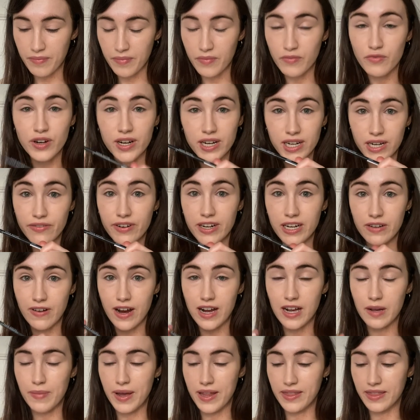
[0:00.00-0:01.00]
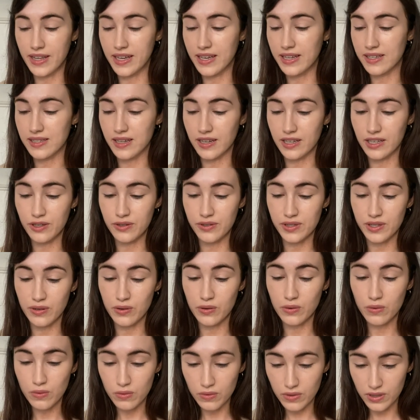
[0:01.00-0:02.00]
Really, really recommend this. I use it
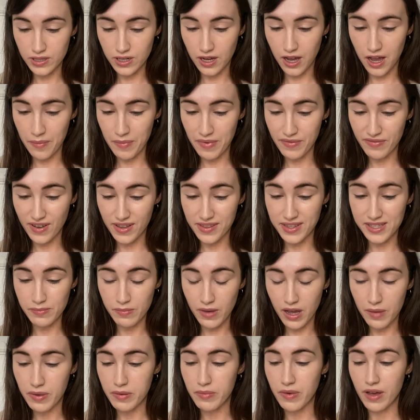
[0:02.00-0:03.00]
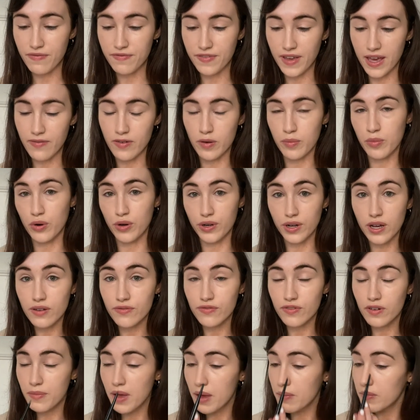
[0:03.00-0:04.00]
all the time. In fact, this might be my favourite product
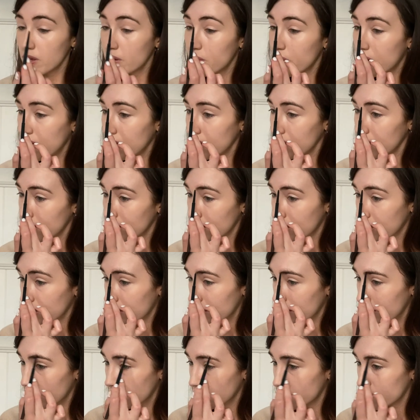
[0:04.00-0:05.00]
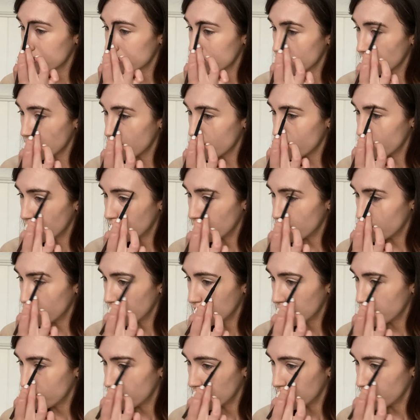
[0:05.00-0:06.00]
from MUA. It's so
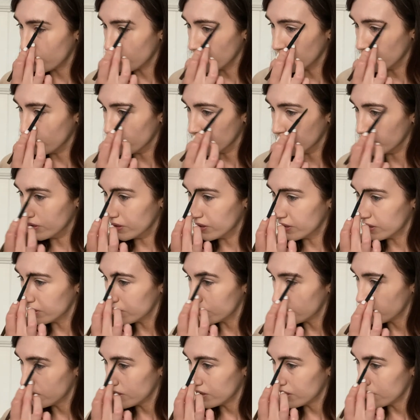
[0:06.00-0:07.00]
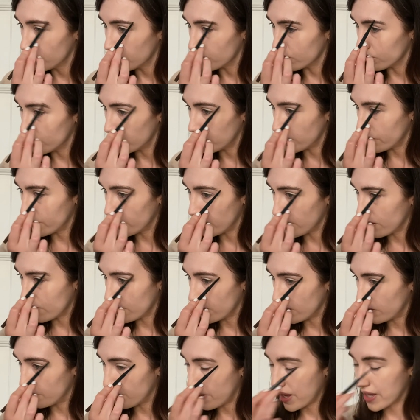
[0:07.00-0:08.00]
good. Really, really
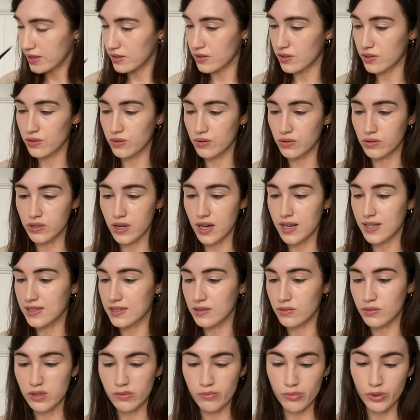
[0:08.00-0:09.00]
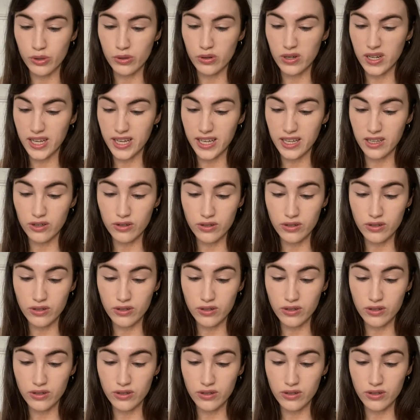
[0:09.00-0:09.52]
thin pencil, nice little spoolie,